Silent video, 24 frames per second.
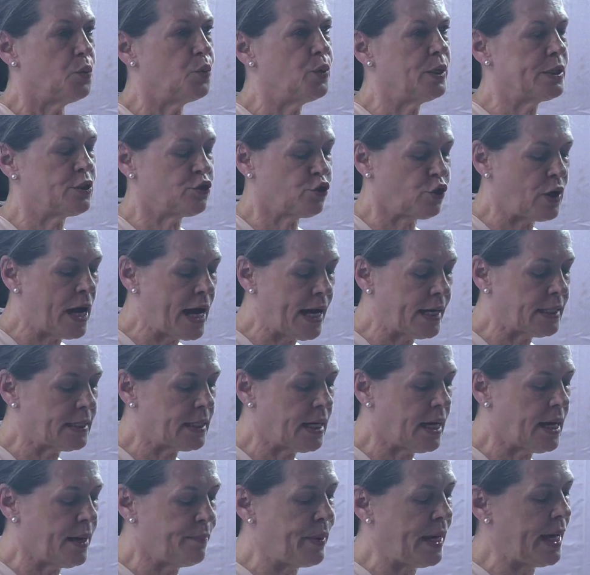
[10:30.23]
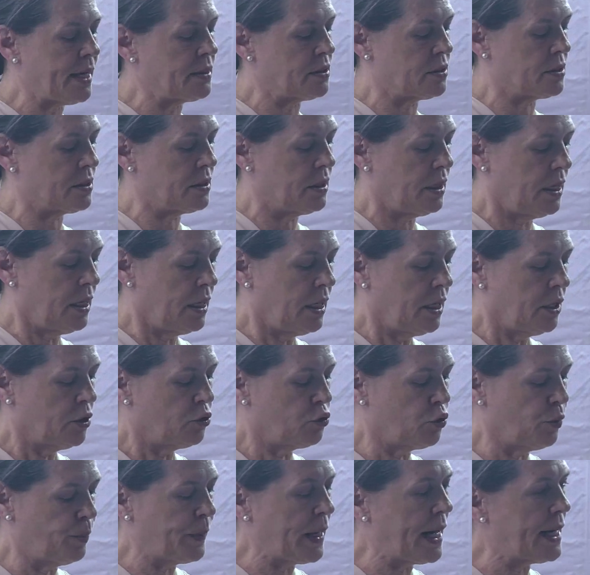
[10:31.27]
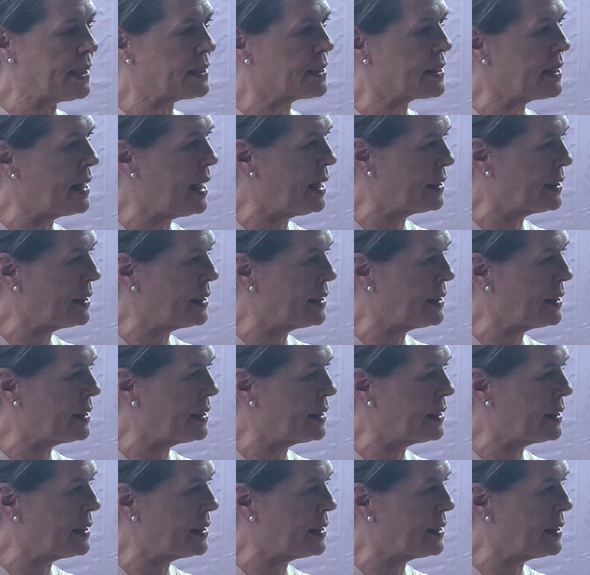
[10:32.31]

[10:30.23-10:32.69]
We tried our best to pass